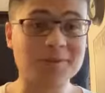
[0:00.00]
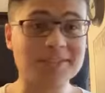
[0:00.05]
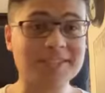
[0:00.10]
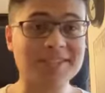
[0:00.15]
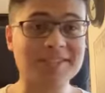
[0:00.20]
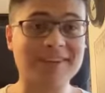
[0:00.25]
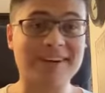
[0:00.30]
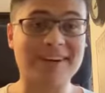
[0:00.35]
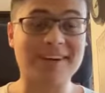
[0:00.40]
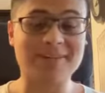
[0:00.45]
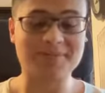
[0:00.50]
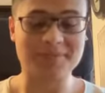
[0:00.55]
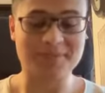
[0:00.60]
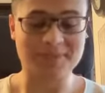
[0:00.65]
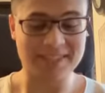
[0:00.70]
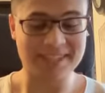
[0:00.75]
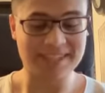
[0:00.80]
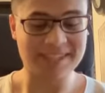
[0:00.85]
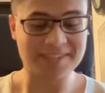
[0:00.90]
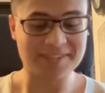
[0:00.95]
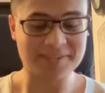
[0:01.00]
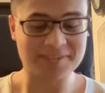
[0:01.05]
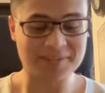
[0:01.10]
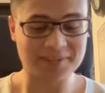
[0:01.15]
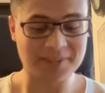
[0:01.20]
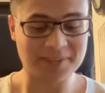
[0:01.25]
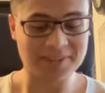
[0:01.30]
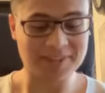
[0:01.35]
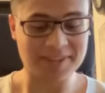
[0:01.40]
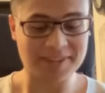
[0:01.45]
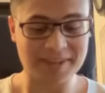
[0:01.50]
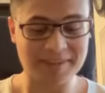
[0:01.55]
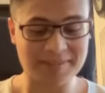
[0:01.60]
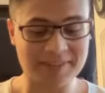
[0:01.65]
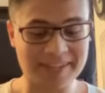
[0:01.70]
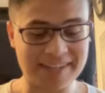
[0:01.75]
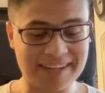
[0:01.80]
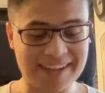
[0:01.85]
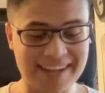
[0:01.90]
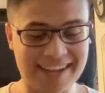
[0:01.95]
forward to it. I'm really looking forward to it. I
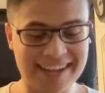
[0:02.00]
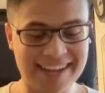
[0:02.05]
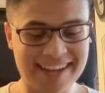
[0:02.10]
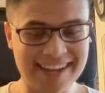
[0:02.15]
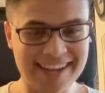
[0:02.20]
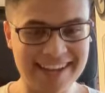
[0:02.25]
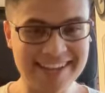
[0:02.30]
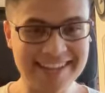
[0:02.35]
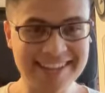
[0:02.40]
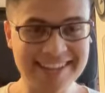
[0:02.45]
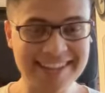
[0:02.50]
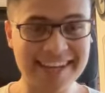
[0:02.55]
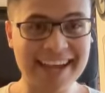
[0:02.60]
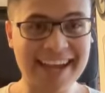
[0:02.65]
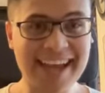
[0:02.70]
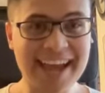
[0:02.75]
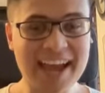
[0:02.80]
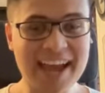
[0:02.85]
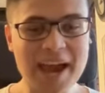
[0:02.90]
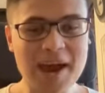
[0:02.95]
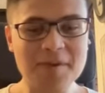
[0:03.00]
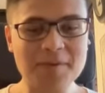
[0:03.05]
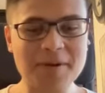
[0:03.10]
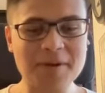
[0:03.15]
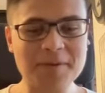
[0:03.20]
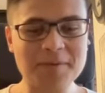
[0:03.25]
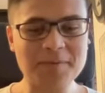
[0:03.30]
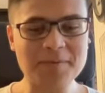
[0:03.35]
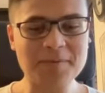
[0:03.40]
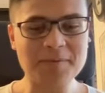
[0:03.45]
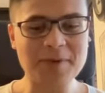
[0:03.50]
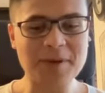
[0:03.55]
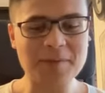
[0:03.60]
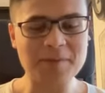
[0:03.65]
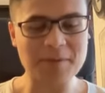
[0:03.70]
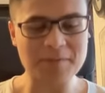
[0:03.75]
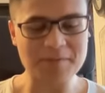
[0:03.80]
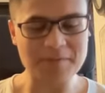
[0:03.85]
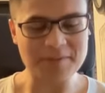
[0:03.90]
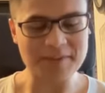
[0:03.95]
mean, when
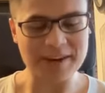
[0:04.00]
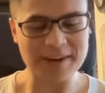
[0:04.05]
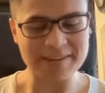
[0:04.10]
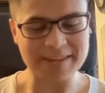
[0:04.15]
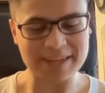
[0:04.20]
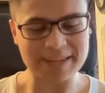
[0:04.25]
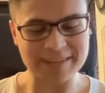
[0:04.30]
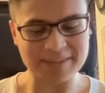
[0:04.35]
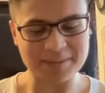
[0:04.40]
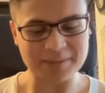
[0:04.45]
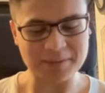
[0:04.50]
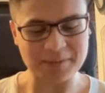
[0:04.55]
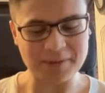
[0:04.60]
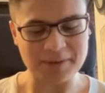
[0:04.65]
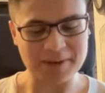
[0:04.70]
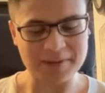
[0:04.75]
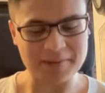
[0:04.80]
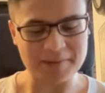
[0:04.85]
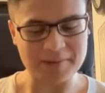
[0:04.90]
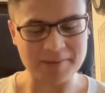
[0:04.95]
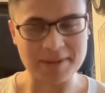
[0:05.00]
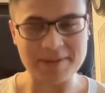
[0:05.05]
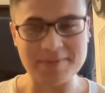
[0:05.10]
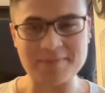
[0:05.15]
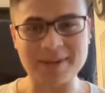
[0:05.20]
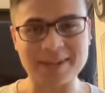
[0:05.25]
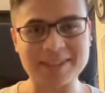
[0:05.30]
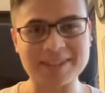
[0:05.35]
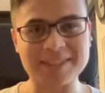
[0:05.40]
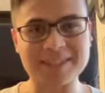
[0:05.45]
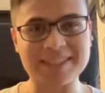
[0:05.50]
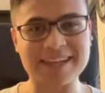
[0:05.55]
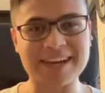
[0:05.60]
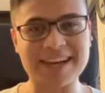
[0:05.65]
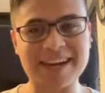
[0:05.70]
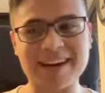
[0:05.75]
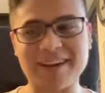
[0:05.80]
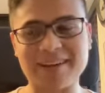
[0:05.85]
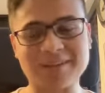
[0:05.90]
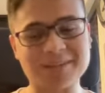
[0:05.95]
we found out that we were going to be playing Preston
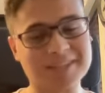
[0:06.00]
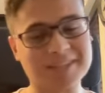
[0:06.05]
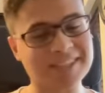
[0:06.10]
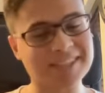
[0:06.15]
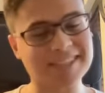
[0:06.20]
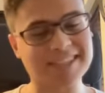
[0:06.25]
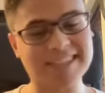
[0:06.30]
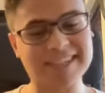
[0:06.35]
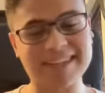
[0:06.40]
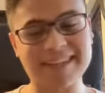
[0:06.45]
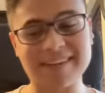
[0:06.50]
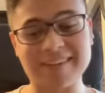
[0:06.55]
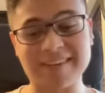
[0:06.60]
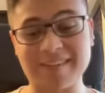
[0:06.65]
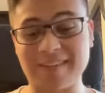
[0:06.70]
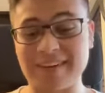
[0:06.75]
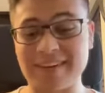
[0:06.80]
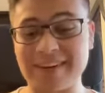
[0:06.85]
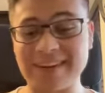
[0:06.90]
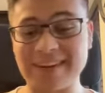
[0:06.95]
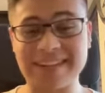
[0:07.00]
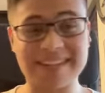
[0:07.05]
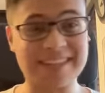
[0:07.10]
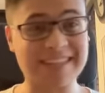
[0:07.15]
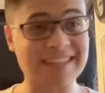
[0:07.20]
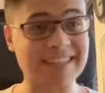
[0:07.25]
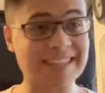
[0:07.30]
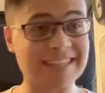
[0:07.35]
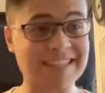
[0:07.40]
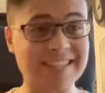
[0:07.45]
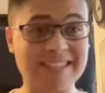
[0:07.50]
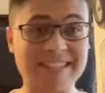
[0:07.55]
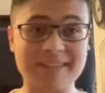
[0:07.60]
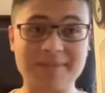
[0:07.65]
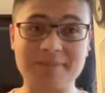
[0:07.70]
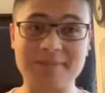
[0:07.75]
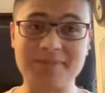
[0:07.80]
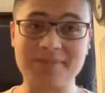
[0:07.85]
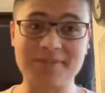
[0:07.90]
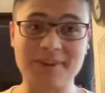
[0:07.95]
again, I was thinking, great, this is
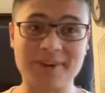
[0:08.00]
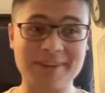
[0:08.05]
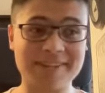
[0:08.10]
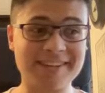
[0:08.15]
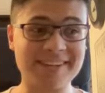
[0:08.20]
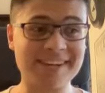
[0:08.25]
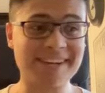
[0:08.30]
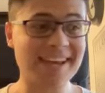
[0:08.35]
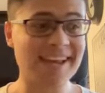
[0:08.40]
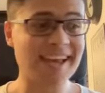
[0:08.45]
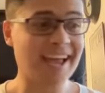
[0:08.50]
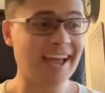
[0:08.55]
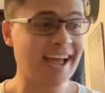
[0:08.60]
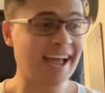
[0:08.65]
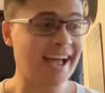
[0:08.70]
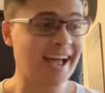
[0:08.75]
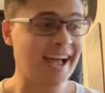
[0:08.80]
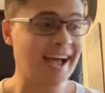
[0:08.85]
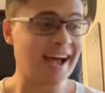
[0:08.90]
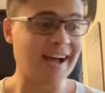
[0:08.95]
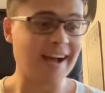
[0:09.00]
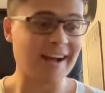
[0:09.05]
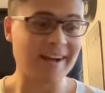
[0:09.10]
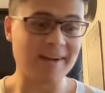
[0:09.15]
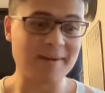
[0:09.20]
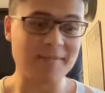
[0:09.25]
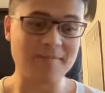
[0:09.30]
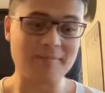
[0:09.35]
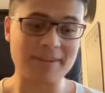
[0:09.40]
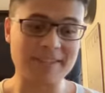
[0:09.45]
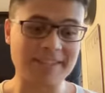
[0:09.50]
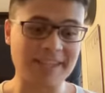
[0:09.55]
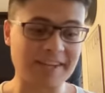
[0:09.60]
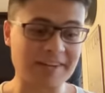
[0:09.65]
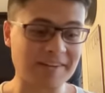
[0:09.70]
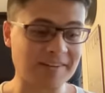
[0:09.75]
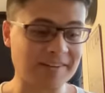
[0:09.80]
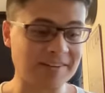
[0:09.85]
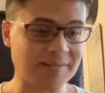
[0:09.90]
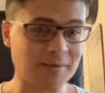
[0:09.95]
going to be fun. My dad
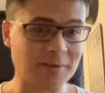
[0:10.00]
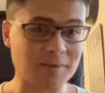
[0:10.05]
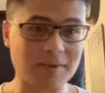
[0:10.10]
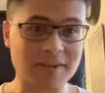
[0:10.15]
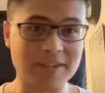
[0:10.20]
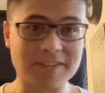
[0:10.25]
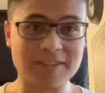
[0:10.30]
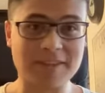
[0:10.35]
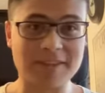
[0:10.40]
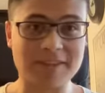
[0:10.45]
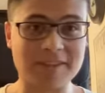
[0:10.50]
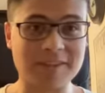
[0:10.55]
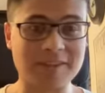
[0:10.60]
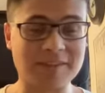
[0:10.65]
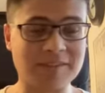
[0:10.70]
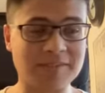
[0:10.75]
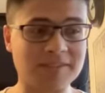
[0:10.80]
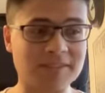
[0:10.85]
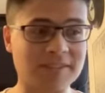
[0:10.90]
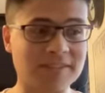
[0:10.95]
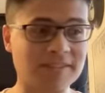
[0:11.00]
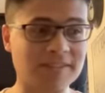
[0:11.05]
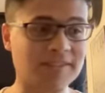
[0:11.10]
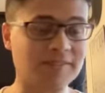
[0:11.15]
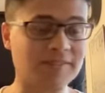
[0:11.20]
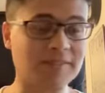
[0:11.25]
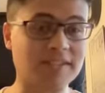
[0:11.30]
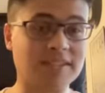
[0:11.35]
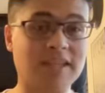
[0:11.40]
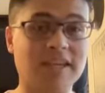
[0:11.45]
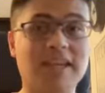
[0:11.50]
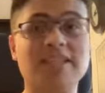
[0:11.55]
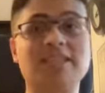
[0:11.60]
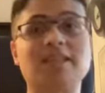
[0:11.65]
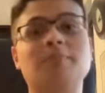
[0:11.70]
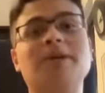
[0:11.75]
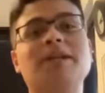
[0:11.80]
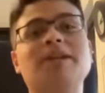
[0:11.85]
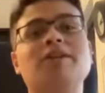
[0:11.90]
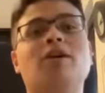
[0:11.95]
and I have already started looking for tickets.
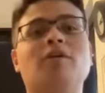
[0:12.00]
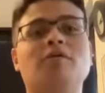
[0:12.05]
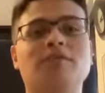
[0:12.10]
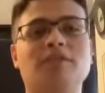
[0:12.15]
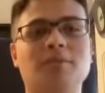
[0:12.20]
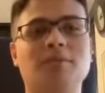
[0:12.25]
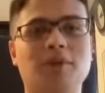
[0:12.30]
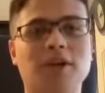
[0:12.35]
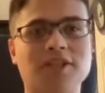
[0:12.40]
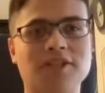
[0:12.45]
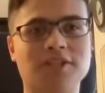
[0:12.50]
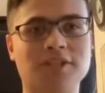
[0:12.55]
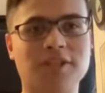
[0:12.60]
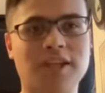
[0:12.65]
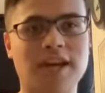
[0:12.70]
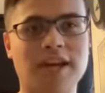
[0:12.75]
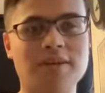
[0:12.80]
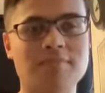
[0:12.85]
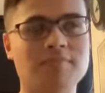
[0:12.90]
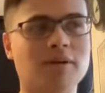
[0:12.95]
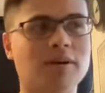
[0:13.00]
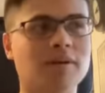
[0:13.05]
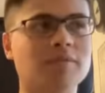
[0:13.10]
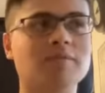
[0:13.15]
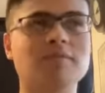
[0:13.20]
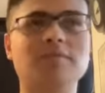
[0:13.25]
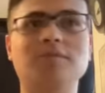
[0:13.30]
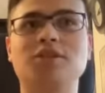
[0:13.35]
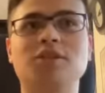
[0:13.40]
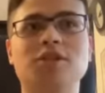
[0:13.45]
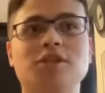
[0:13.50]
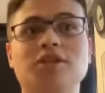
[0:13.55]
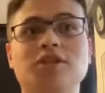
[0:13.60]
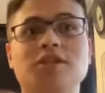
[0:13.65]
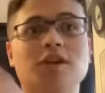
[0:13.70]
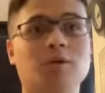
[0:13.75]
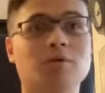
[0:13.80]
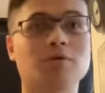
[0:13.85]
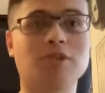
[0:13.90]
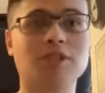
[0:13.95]
I mean, not for the Preston game, but just
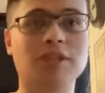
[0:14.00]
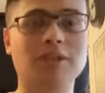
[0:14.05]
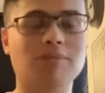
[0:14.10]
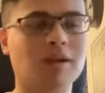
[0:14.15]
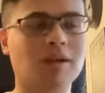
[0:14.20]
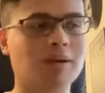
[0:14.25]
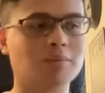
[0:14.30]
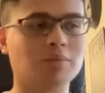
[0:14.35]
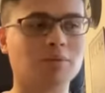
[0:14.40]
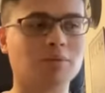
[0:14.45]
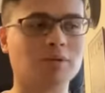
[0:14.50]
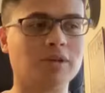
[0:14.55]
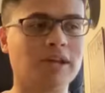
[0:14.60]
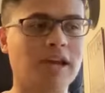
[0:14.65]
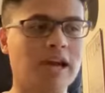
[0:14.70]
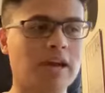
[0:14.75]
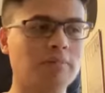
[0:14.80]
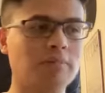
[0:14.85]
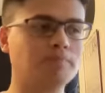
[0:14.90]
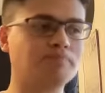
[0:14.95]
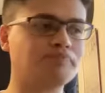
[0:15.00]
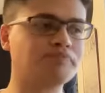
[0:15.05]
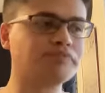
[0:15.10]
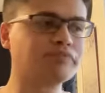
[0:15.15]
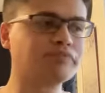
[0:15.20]
to go and see Blackpool again.